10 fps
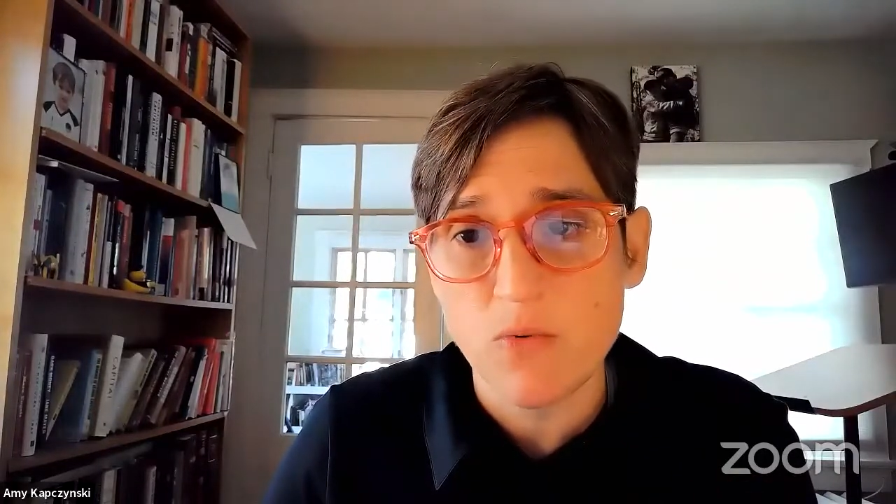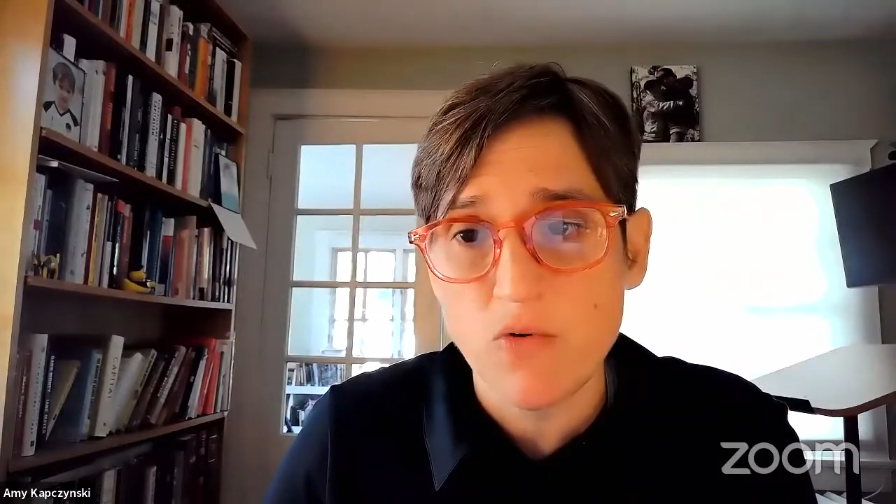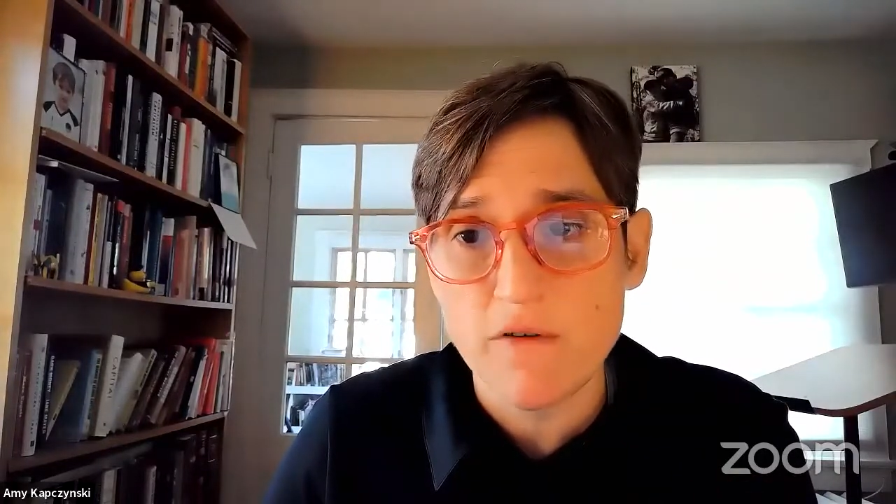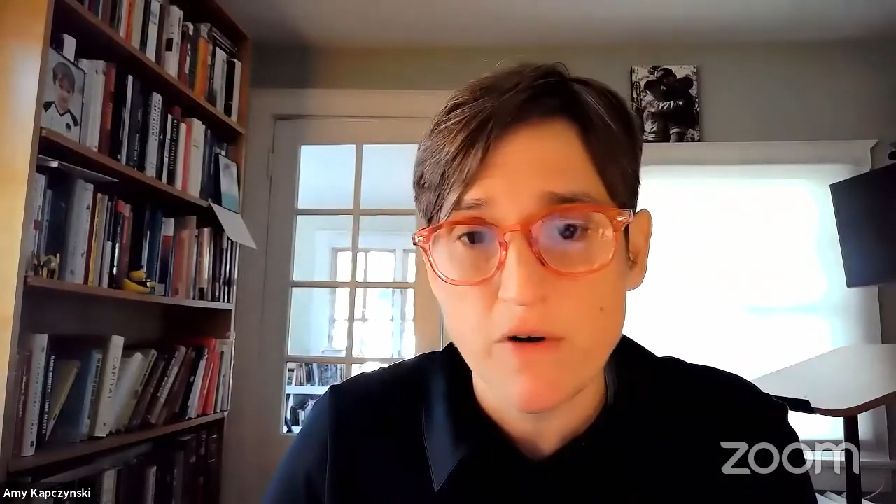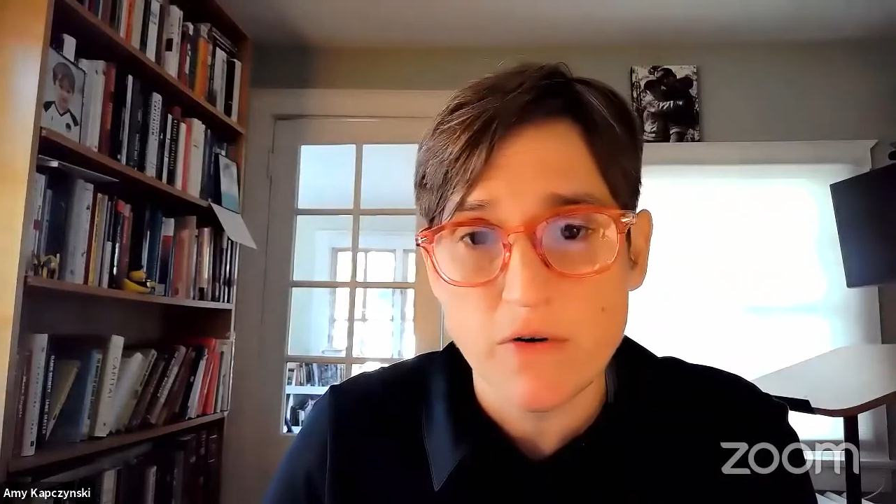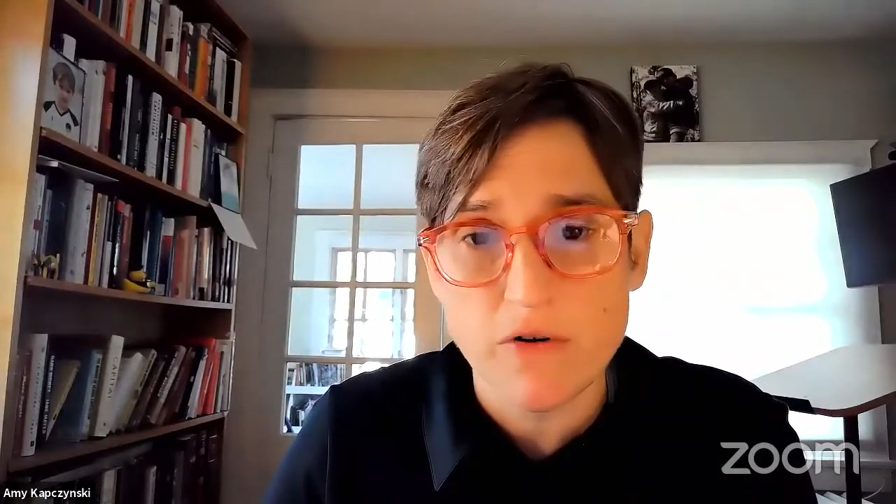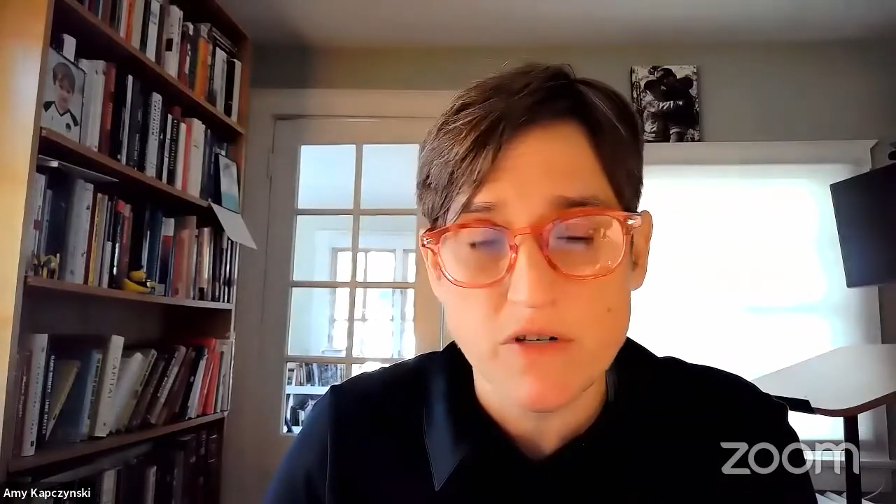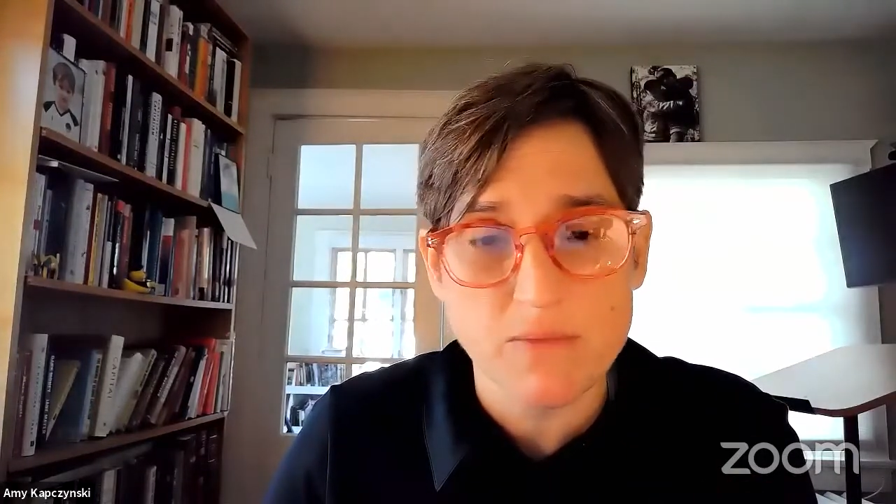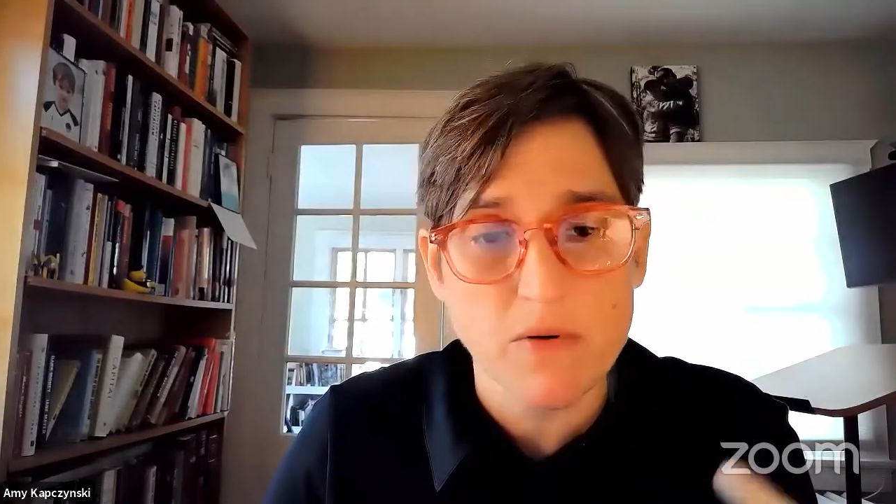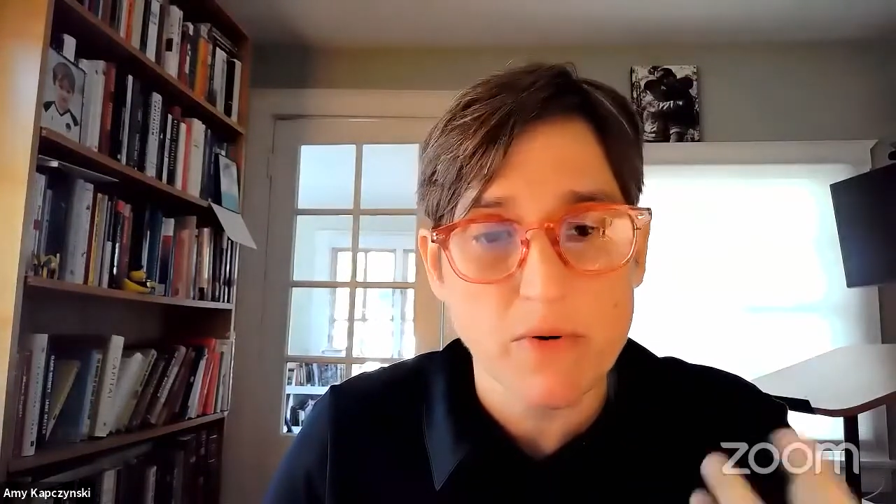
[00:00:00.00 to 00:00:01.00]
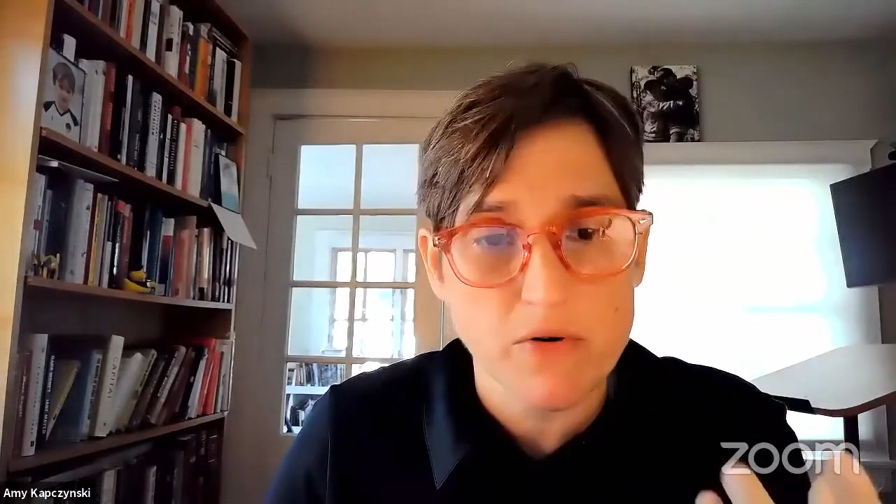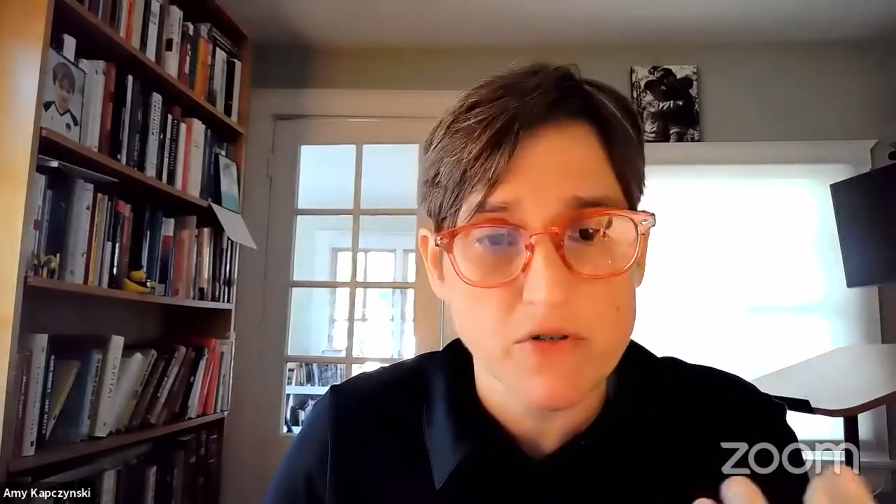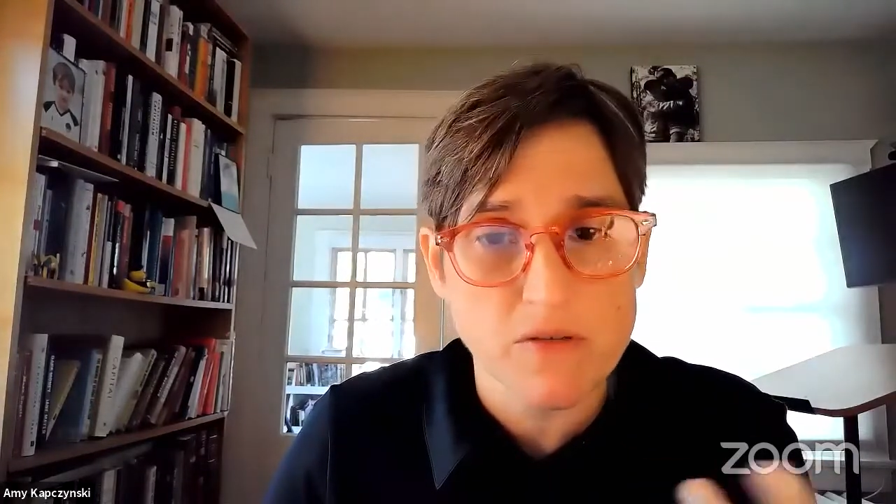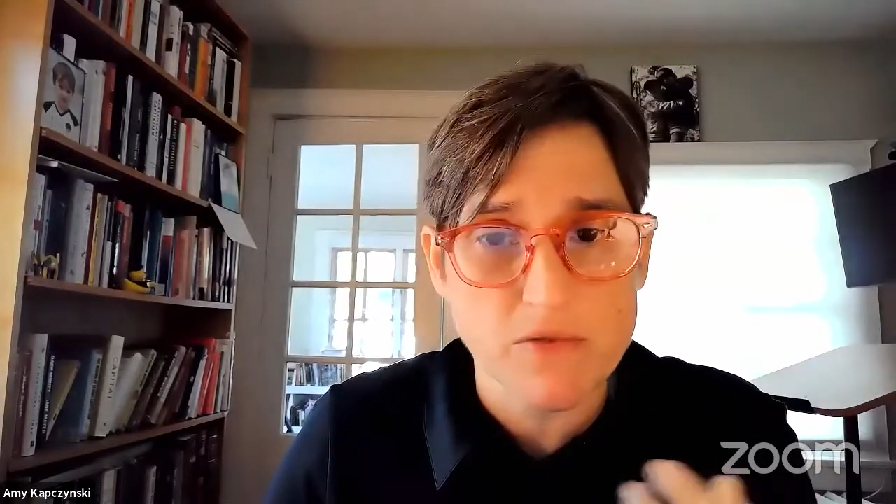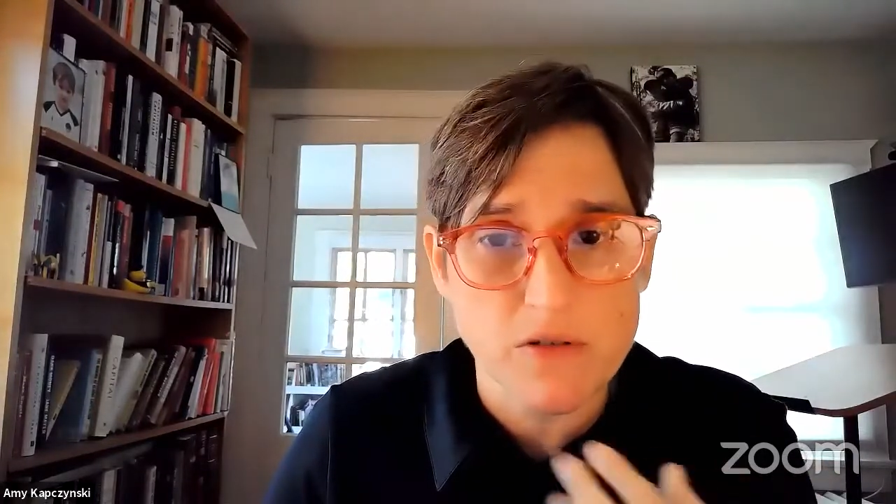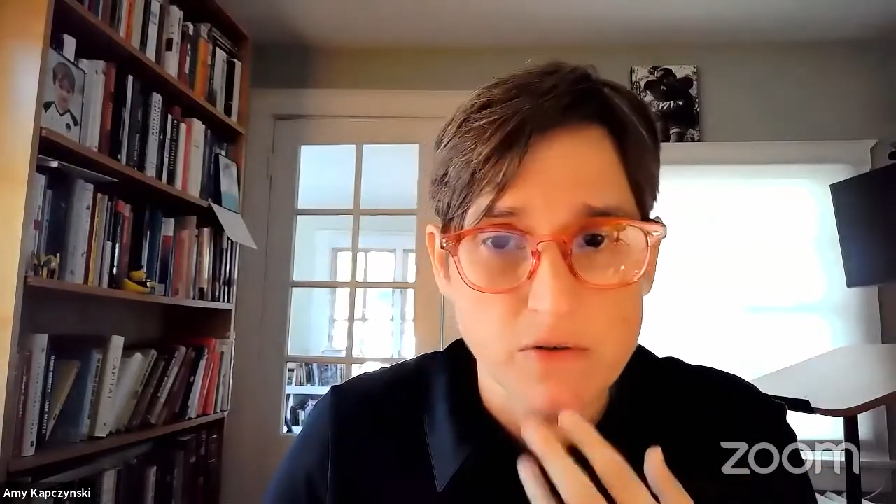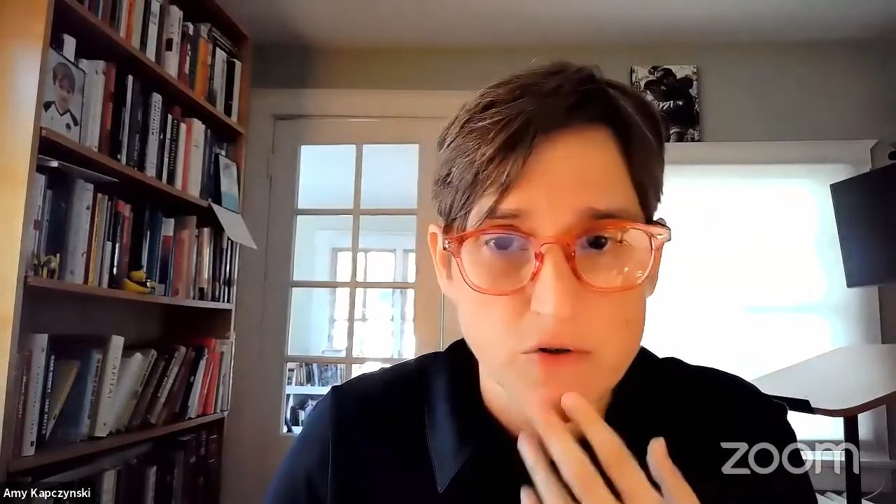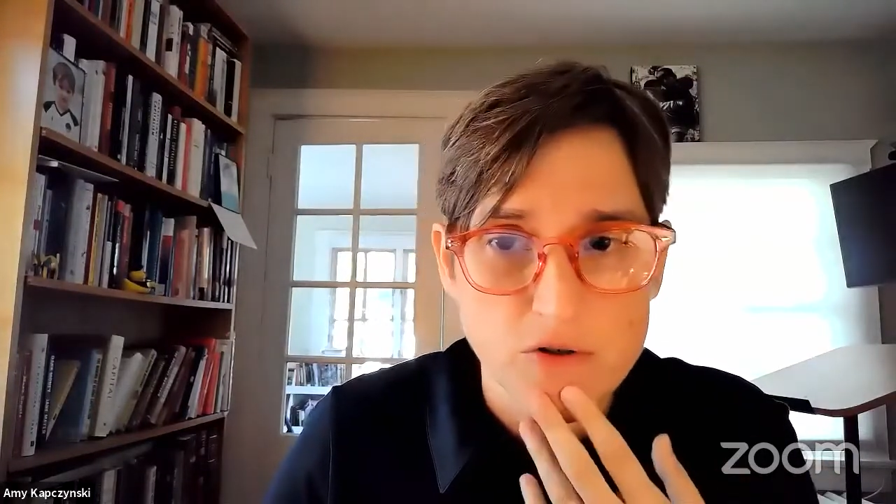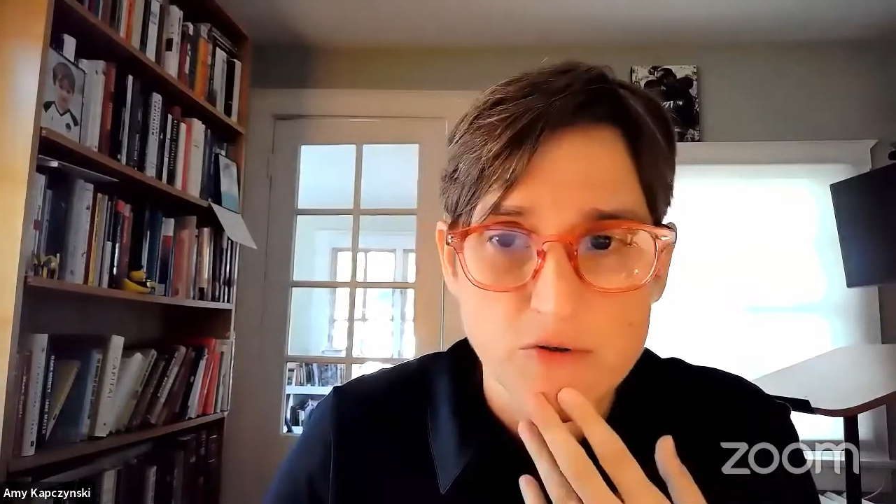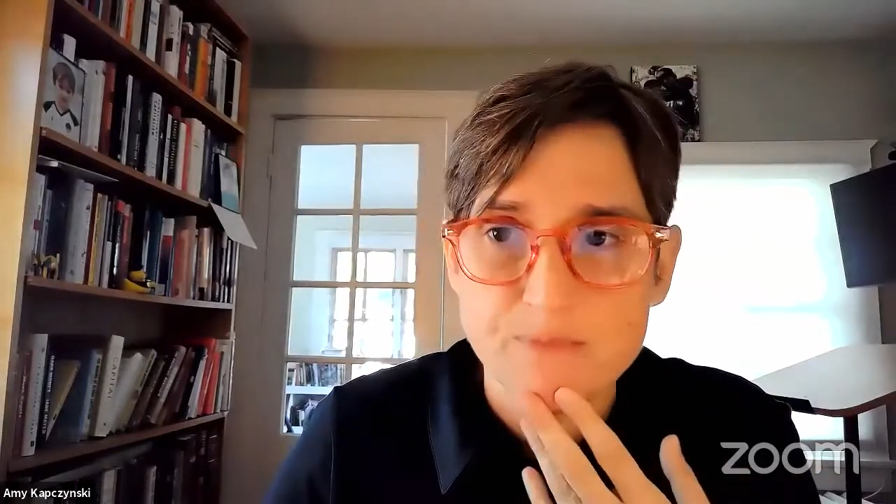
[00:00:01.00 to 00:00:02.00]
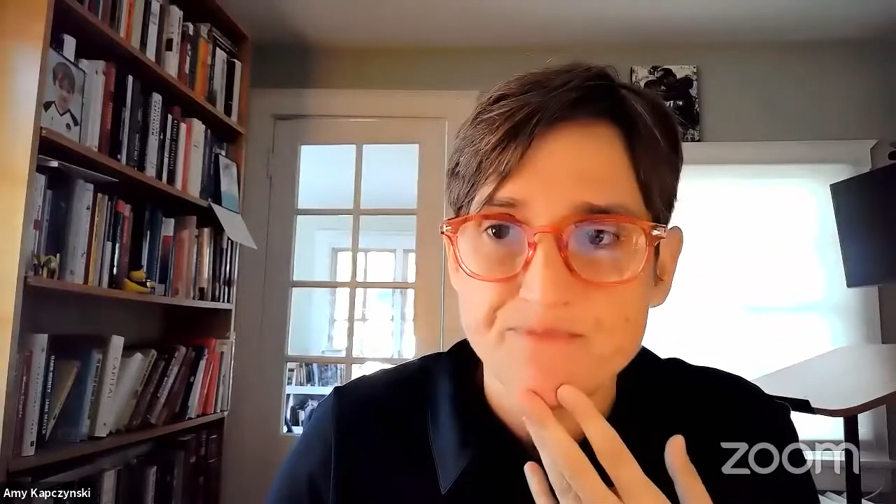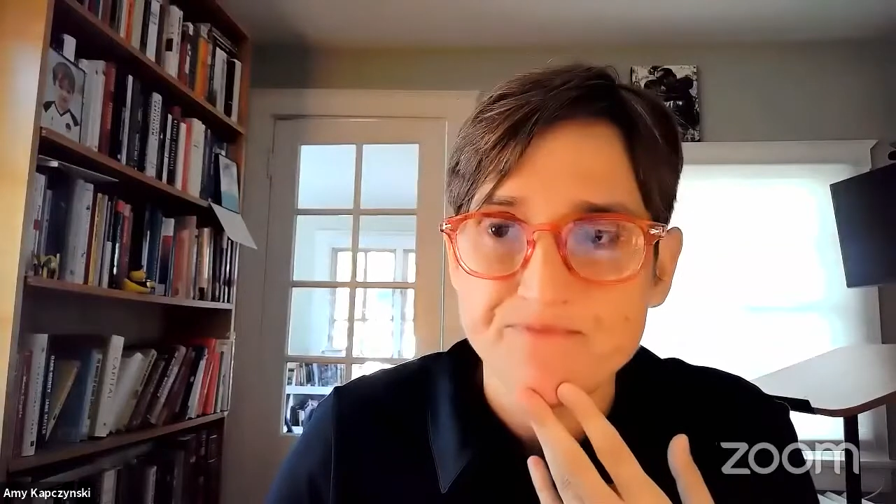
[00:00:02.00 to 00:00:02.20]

poor voters and propose some solutions.